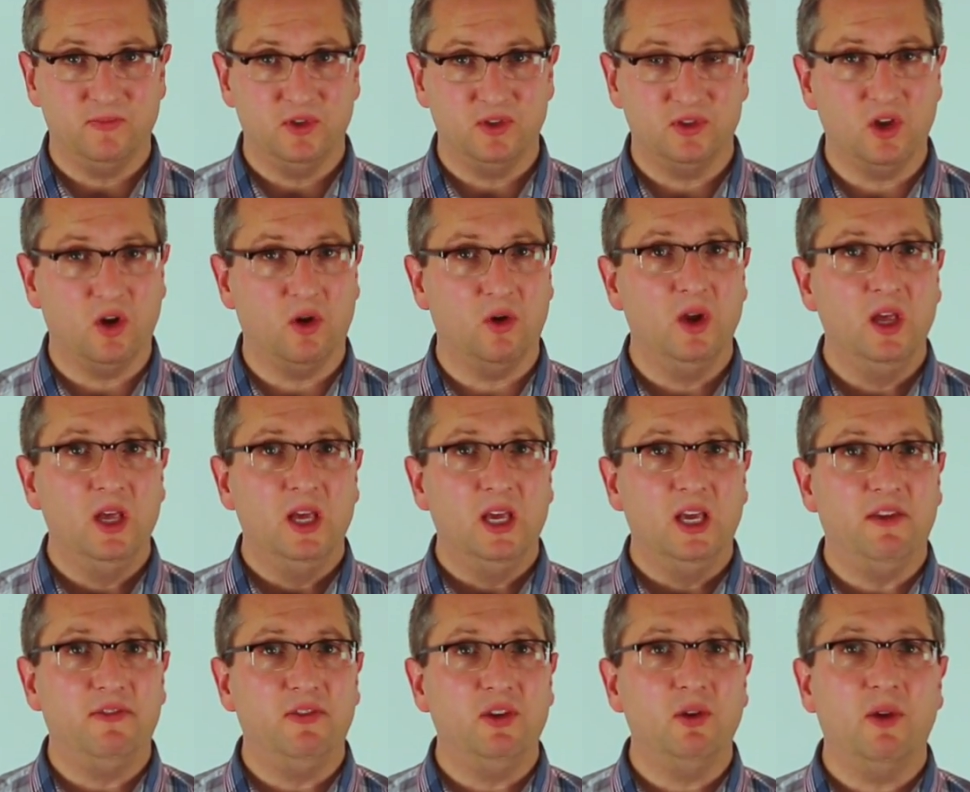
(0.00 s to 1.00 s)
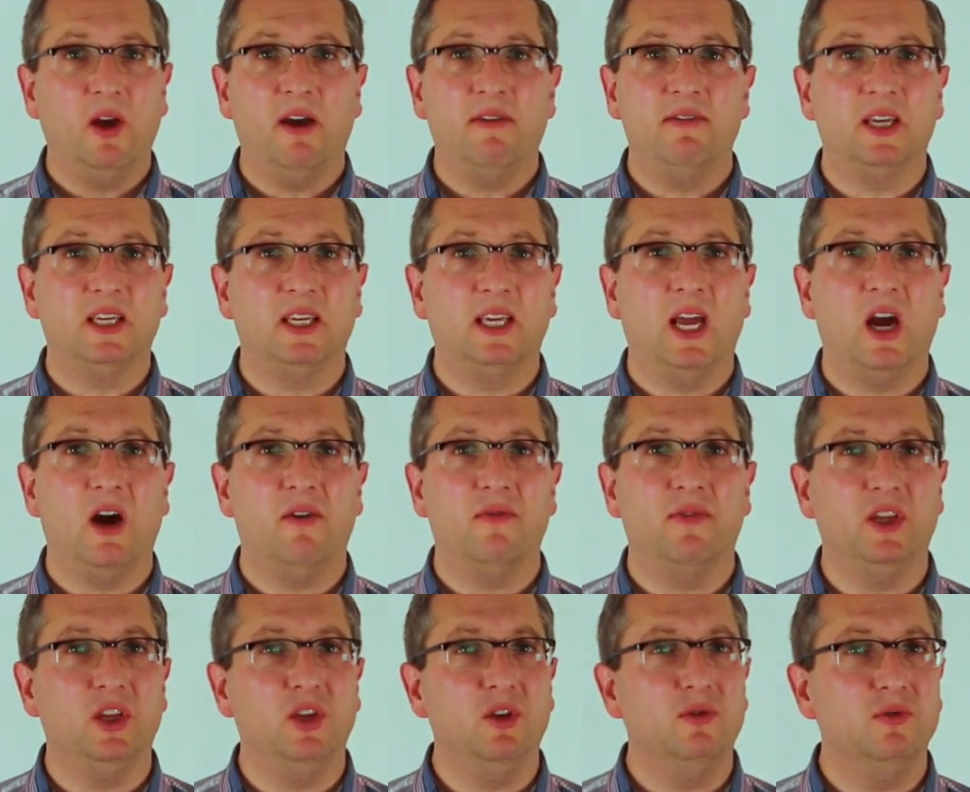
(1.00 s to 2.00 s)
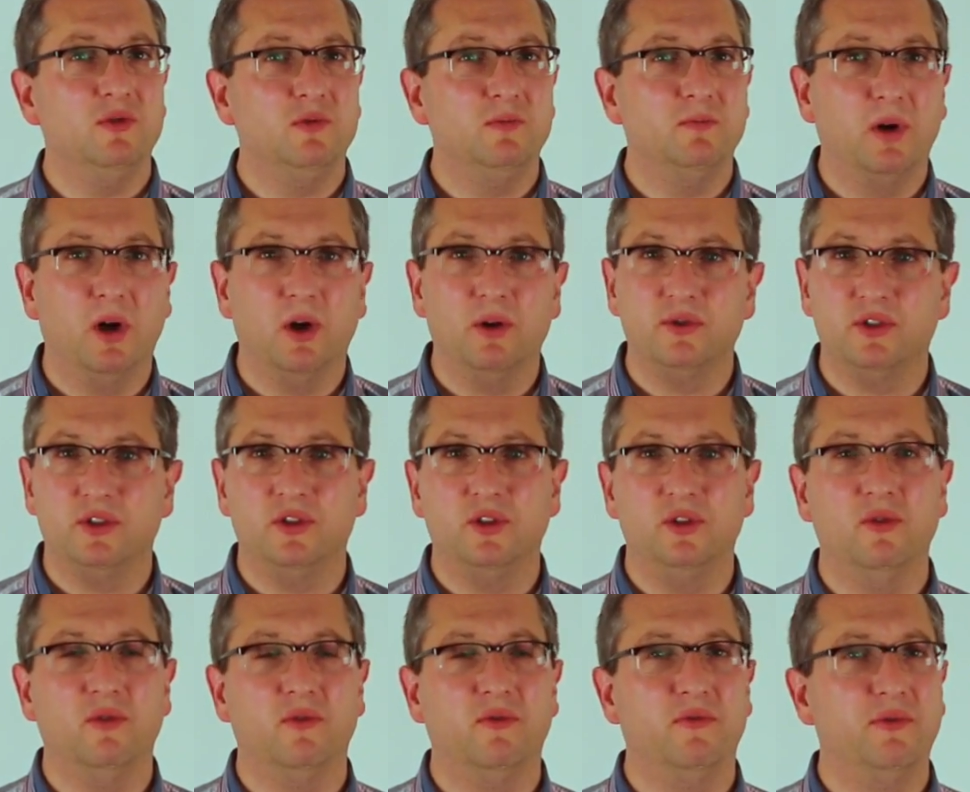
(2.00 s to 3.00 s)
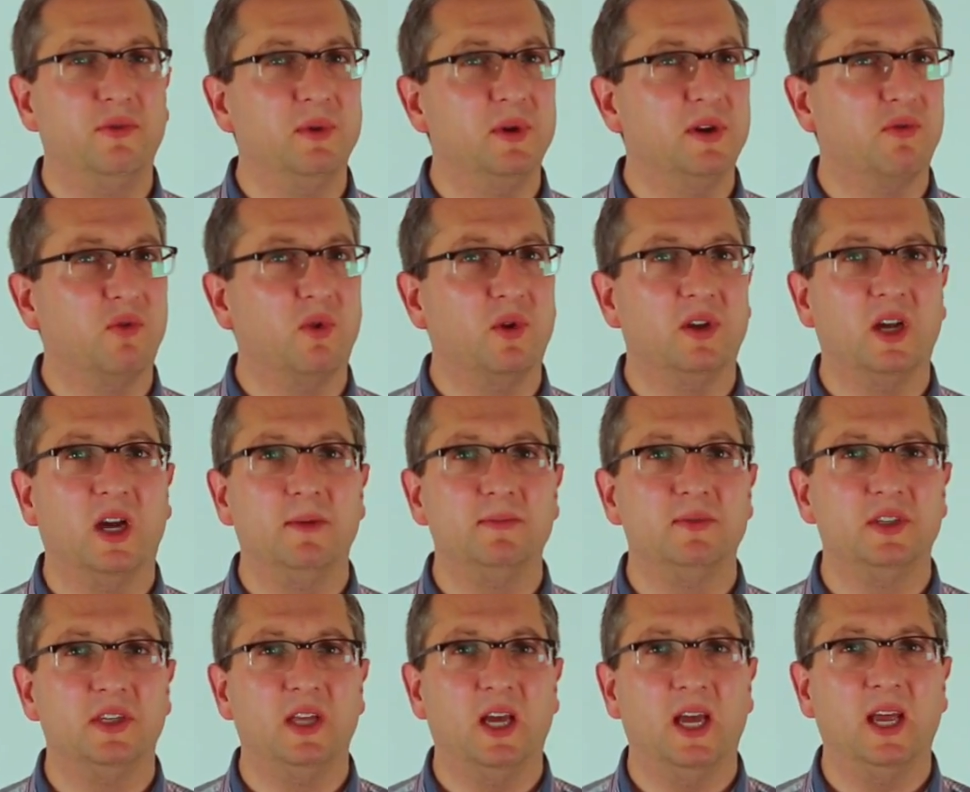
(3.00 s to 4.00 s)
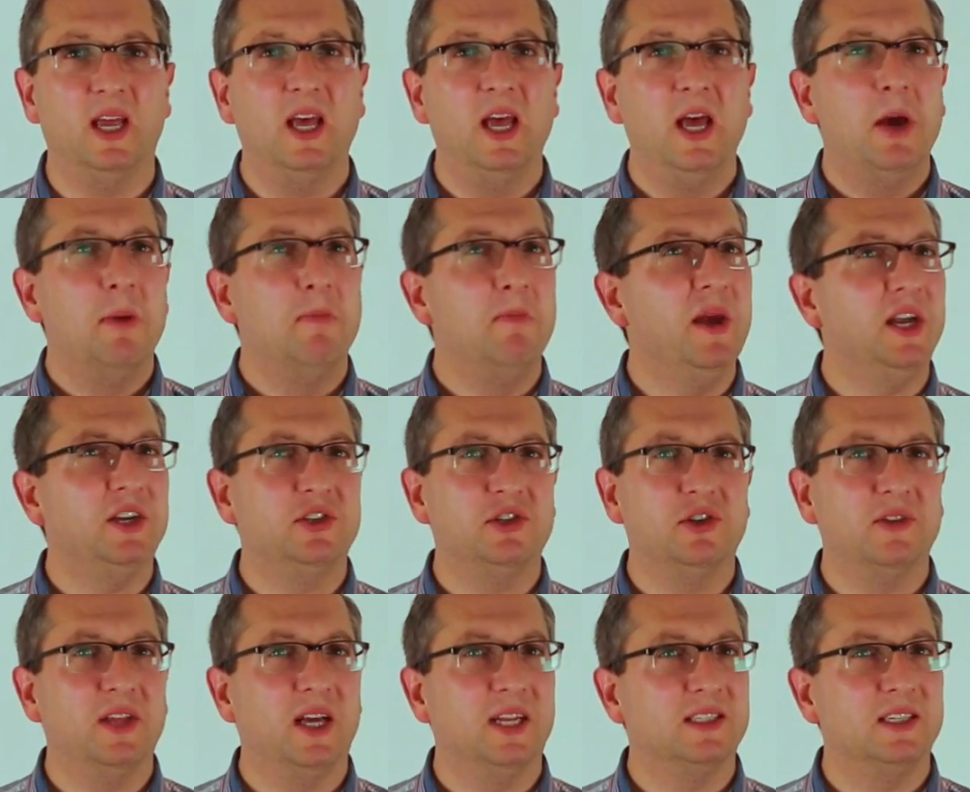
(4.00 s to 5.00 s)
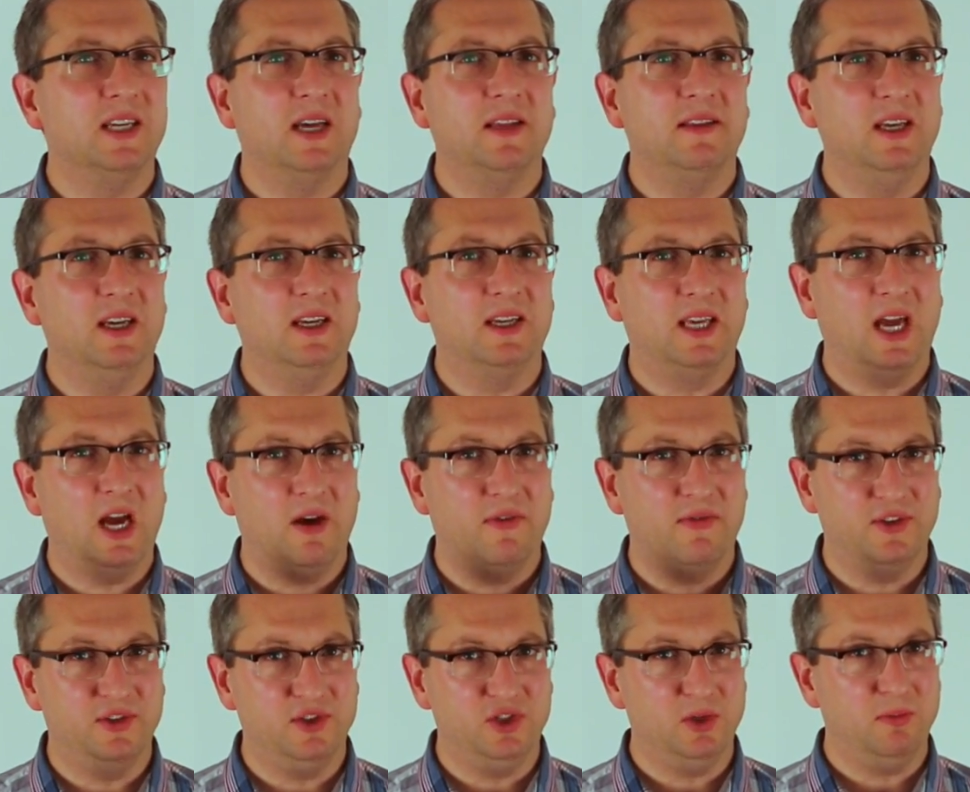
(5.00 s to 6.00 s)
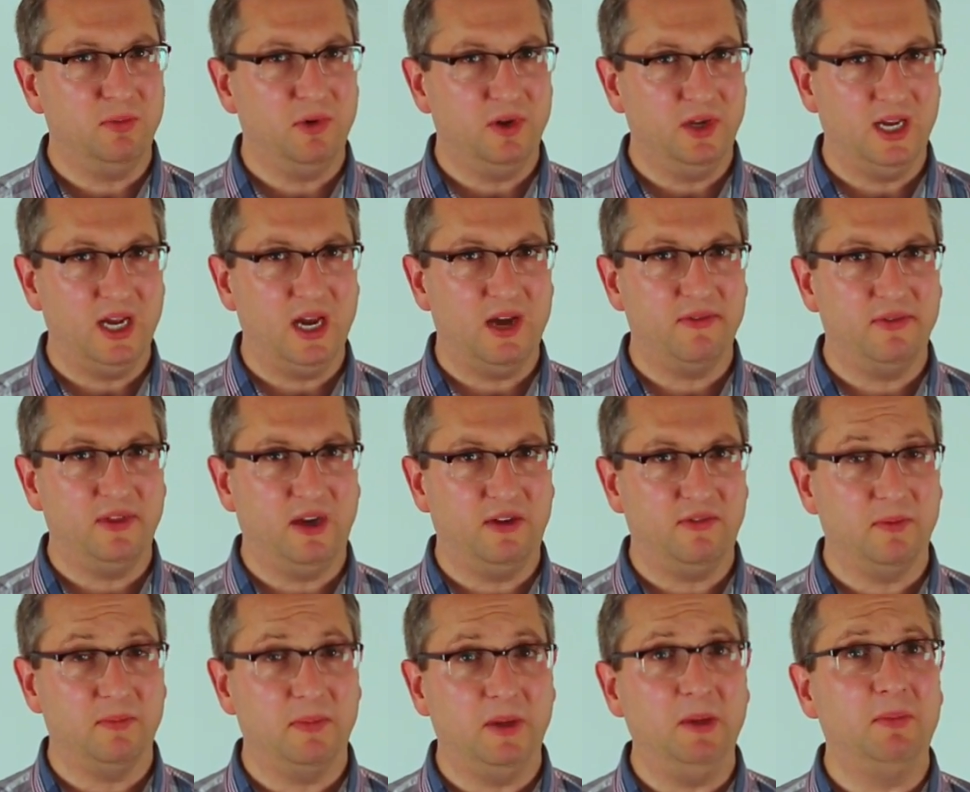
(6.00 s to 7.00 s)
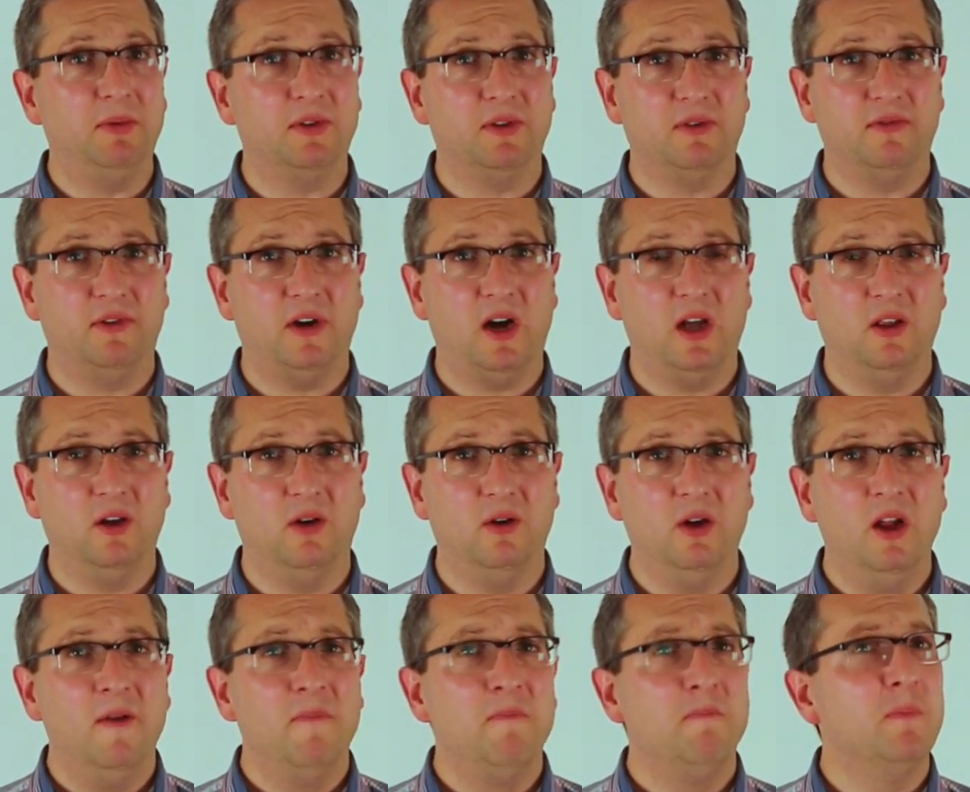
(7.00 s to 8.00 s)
So if you have an account that you post to 3 or 4 times a day, make sure that's not the account that you're putting out there for people to follow.